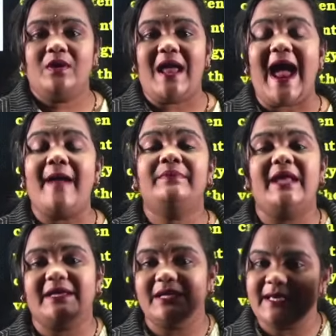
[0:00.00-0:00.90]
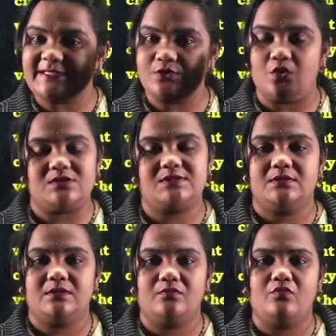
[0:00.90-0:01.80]
I am taking a source.
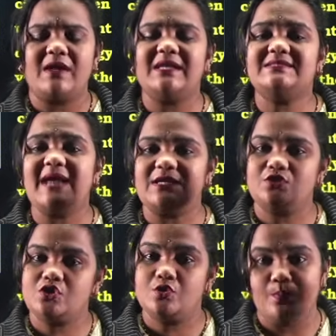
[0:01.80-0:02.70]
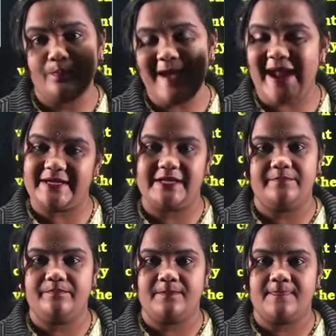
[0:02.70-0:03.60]
What is that source? Battery.
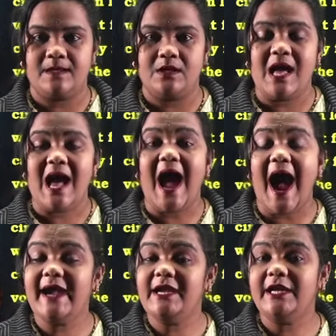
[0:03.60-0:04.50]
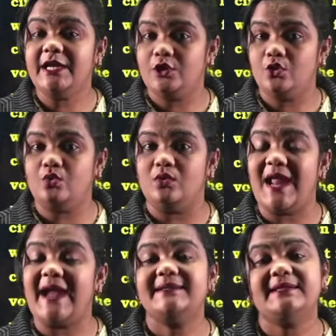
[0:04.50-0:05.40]
I need to
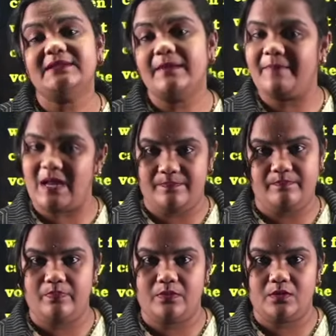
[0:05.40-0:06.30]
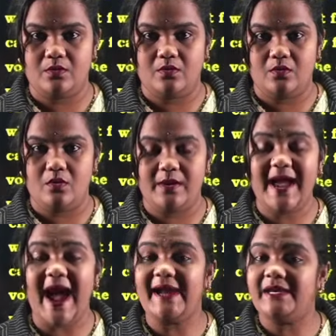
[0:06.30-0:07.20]
lighten the bulb. Okay,
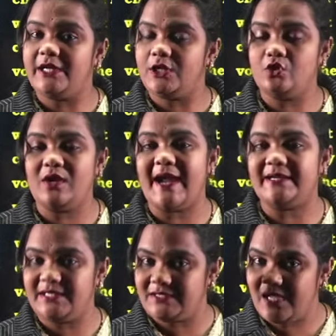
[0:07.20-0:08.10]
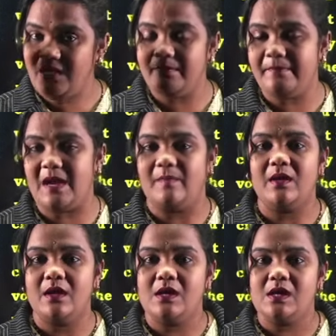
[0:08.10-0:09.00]
I need to lighten the bulb.
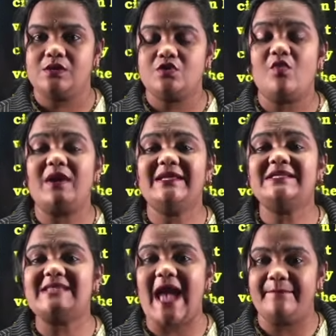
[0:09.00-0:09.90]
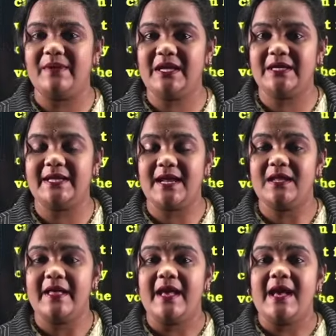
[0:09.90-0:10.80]
So what is happening here?
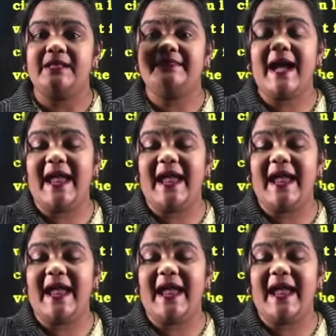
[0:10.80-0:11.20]
The